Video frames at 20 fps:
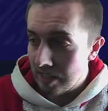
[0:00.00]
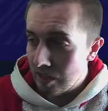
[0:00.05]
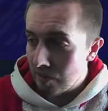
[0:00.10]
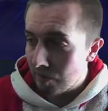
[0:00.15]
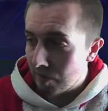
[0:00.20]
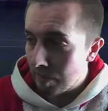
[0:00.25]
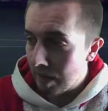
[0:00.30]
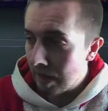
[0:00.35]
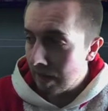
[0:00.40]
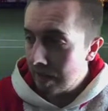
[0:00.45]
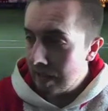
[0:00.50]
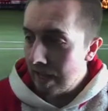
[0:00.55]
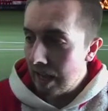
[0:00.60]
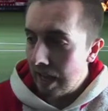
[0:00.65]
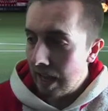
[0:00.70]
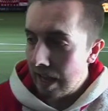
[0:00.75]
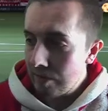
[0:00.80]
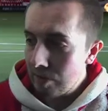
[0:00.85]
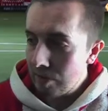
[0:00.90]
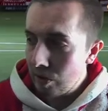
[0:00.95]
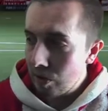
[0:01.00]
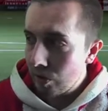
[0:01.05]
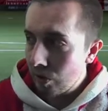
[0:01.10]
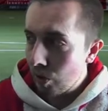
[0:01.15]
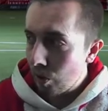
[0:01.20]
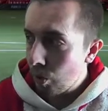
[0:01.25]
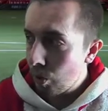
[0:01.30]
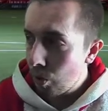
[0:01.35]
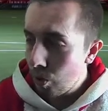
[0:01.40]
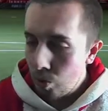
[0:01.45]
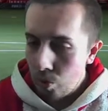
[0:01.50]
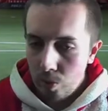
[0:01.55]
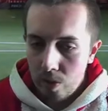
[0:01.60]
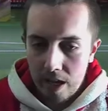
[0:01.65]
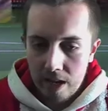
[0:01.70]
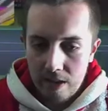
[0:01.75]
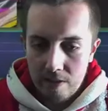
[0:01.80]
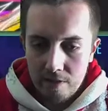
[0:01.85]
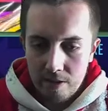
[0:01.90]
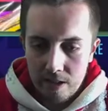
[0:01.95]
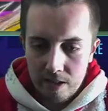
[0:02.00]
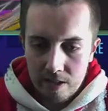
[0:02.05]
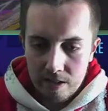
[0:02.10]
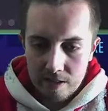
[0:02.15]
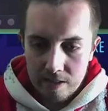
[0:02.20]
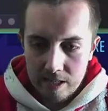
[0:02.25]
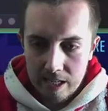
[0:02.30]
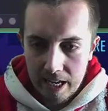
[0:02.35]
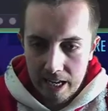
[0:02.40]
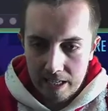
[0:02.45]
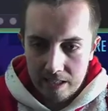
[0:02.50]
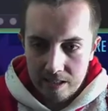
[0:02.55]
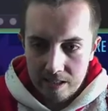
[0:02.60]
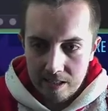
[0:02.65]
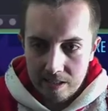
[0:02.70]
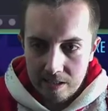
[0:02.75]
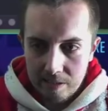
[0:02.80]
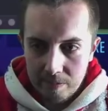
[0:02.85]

from that. Have a look who they've selected.